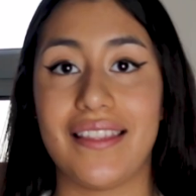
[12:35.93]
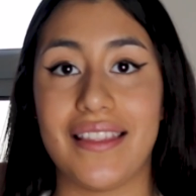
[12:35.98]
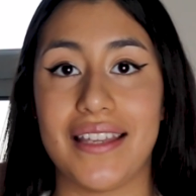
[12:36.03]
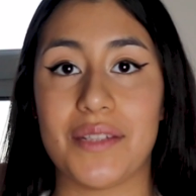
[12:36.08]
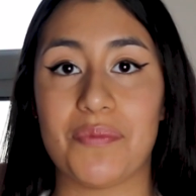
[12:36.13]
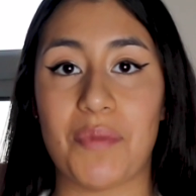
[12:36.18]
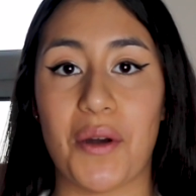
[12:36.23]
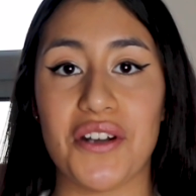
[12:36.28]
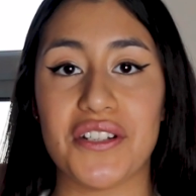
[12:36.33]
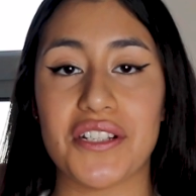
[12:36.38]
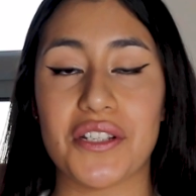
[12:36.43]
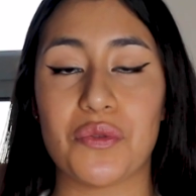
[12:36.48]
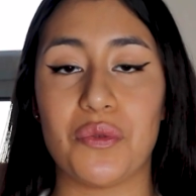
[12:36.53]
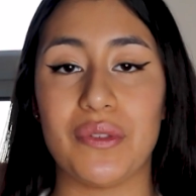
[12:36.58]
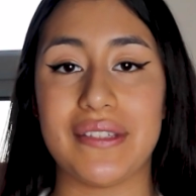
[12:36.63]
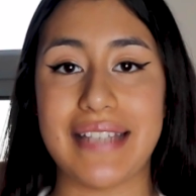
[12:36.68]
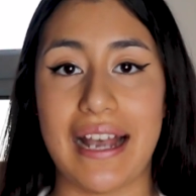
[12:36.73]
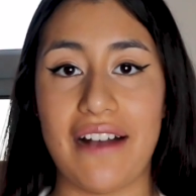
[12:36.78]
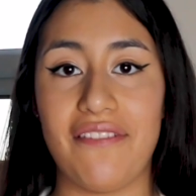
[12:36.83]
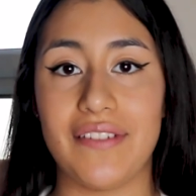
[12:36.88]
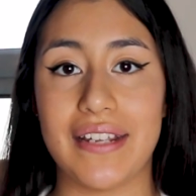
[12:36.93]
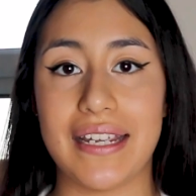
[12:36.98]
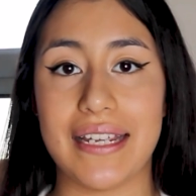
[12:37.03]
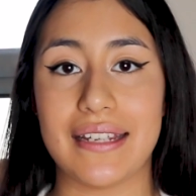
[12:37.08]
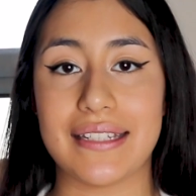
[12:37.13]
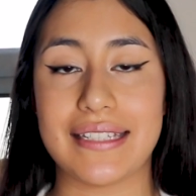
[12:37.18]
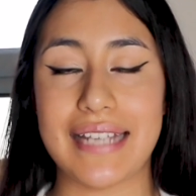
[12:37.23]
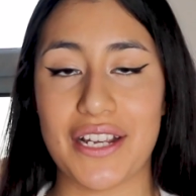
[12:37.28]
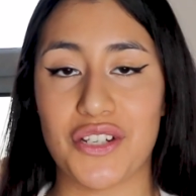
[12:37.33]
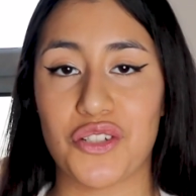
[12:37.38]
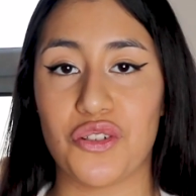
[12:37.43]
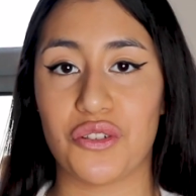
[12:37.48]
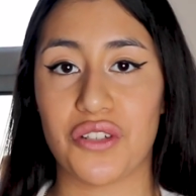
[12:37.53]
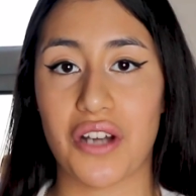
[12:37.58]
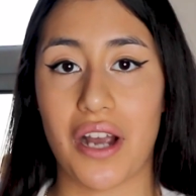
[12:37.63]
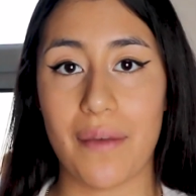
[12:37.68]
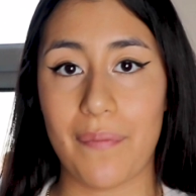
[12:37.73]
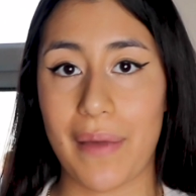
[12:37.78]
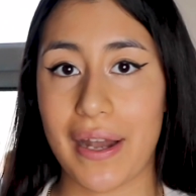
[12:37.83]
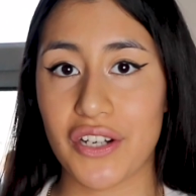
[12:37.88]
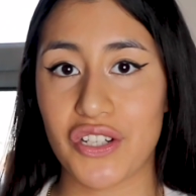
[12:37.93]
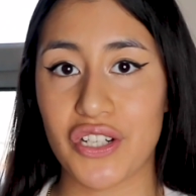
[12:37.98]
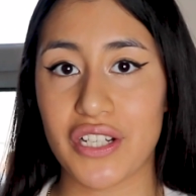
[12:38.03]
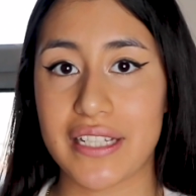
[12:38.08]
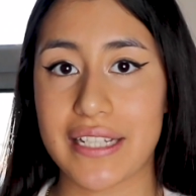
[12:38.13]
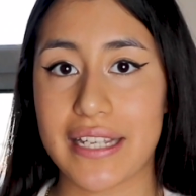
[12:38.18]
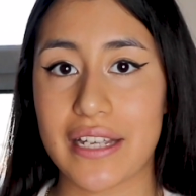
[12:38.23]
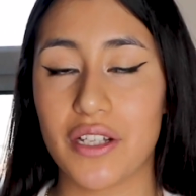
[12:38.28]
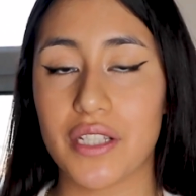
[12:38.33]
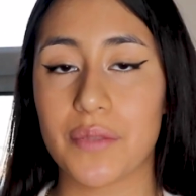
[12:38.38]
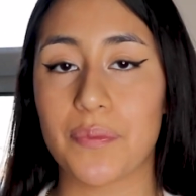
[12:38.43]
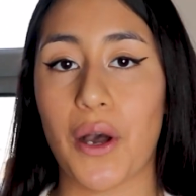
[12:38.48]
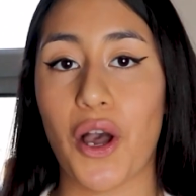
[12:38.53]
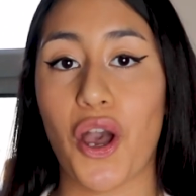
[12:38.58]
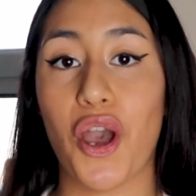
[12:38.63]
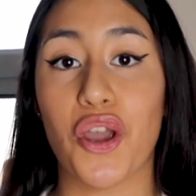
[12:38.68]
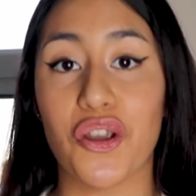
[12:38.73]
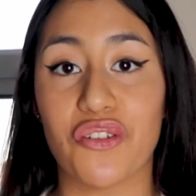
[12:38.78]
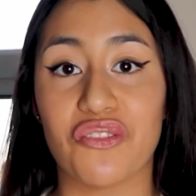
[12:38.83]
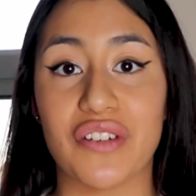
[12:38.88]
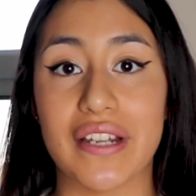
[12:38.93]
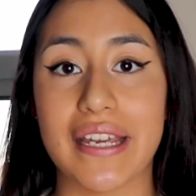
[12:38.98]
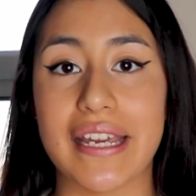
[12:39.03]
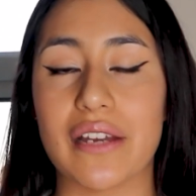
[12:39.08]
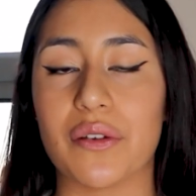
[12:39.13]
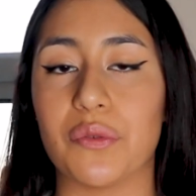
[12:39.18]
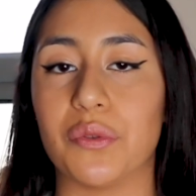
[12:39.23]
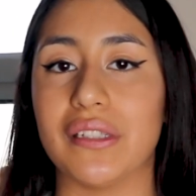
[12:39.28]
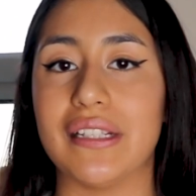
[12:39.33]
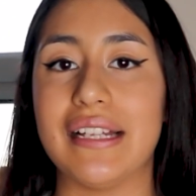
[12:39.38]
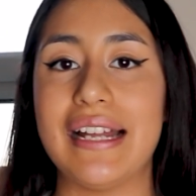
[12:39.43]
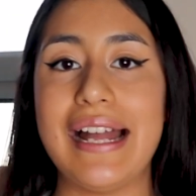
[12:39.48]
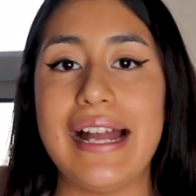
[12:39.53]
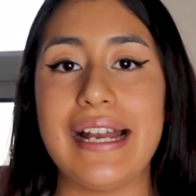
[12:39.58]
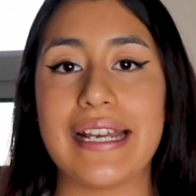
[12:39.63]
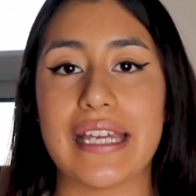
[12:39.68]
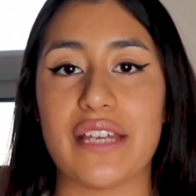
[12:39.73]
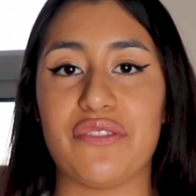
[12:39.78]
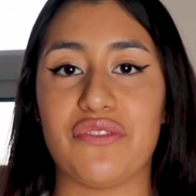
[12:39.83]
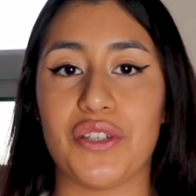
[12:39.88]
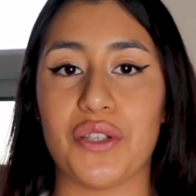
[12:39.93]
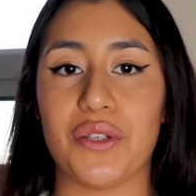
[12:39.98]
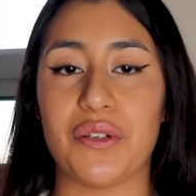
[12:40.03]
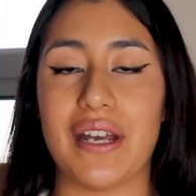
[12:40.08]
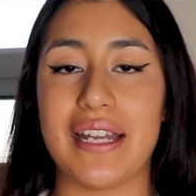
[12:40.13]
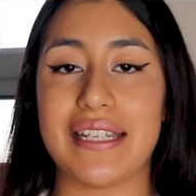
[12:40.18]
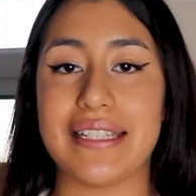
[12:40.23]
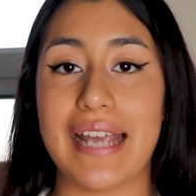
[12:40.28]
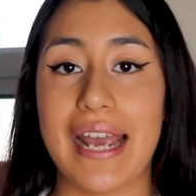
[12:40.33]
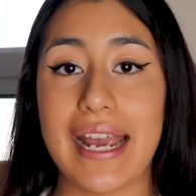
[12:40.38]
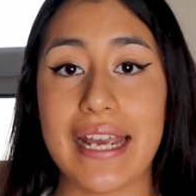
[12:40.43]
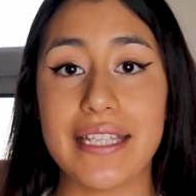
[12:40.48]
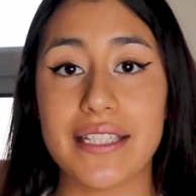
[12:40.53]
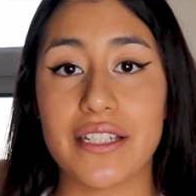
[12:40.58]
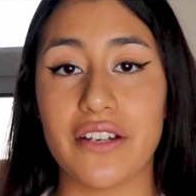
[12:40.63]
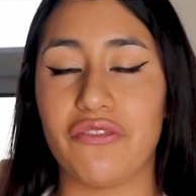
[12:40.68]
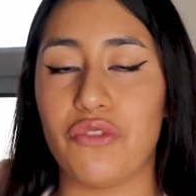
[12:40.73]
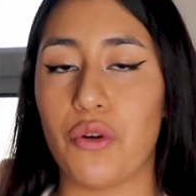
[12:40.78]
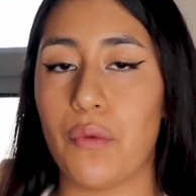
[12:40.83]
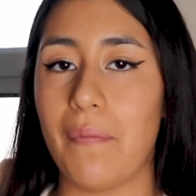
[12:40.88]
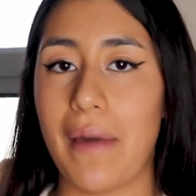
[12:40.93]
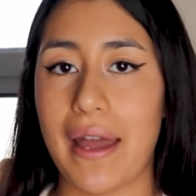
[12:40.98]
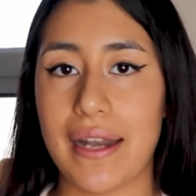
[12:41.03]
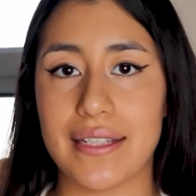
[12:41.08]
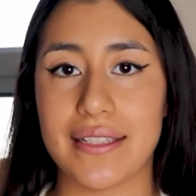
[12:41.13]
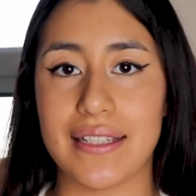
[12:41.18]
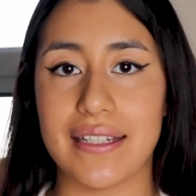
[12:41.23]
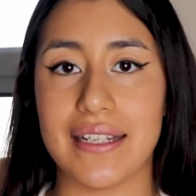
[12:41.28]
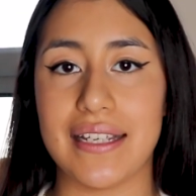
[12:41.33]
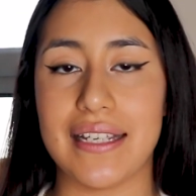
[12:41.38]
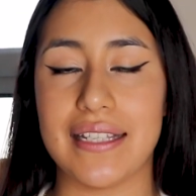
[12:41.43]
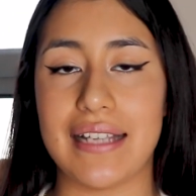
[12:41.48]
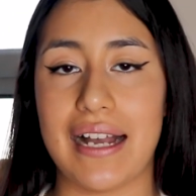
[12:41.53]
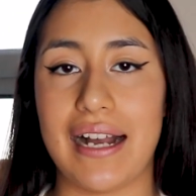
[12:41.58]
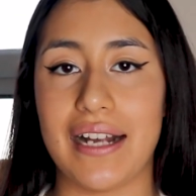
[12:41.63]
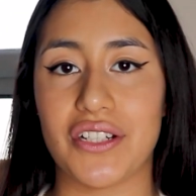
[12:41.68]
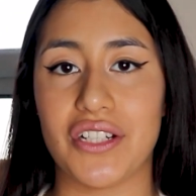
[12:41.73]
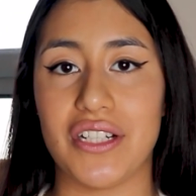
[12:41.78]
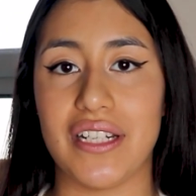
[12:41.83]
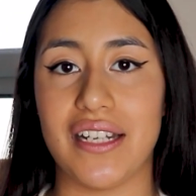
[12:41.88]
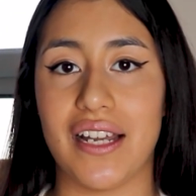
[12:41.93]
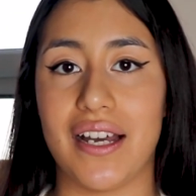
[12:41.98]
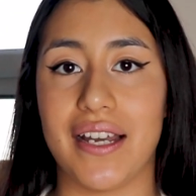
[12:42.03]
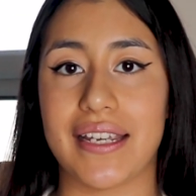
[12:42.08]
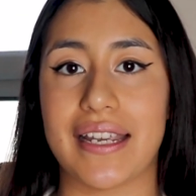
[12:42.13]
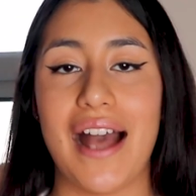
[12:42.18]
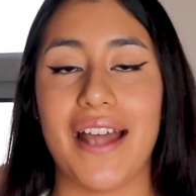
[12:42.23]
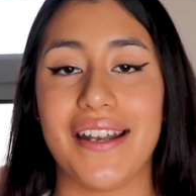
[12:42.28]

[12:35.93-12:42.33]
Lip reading: This process will definitely test your time managing skills, but hopefully it will give you a taste of what medicine is actually like.